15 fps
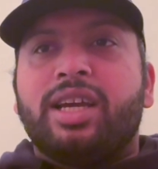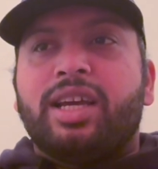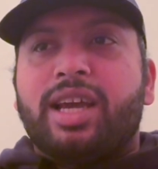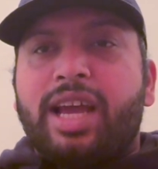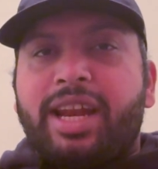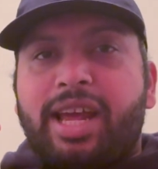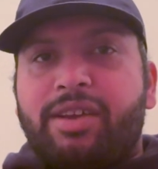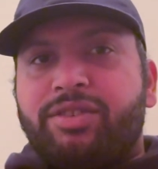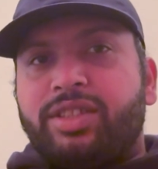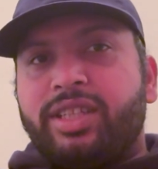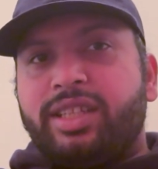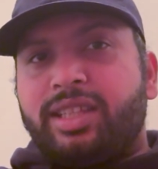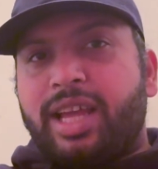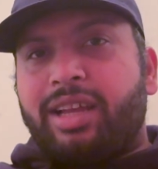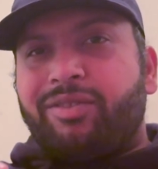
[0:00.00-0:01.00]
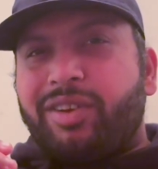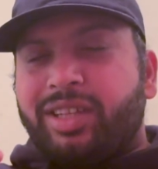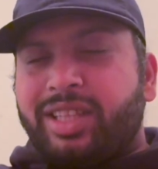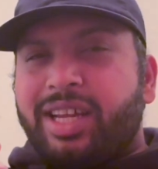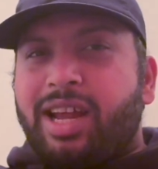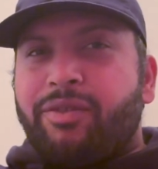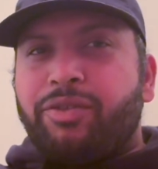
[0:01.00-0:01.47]
And I've seen like where
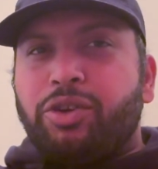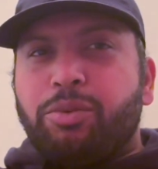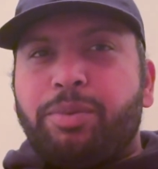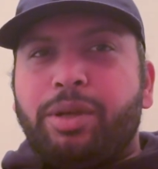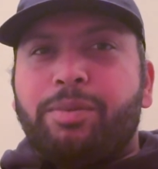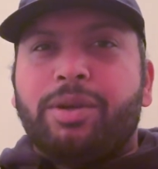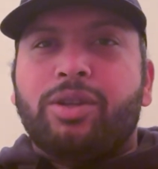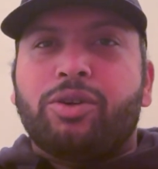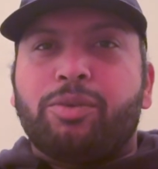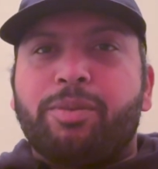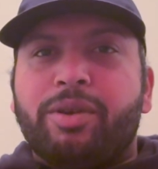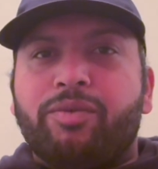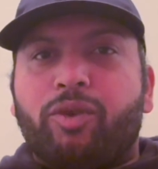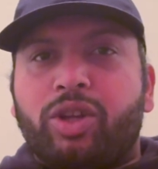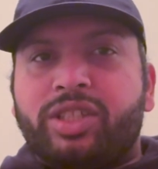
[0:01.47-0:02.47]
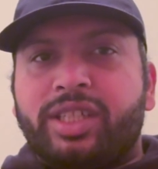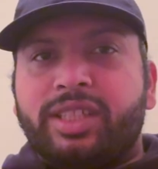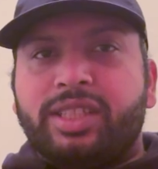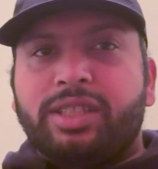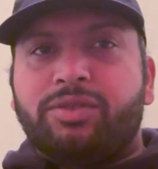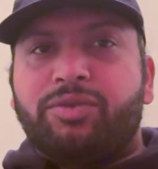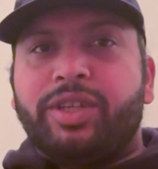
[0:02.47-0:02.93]
there are few people who have been watching
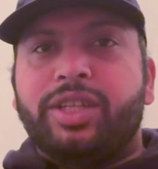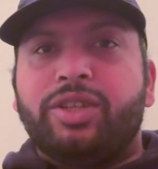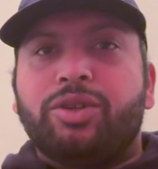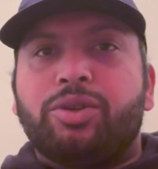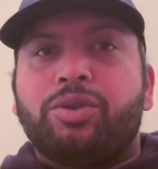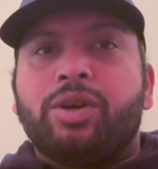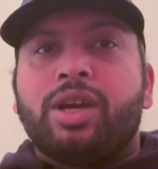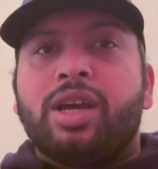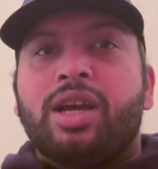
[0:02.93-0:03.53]
this video,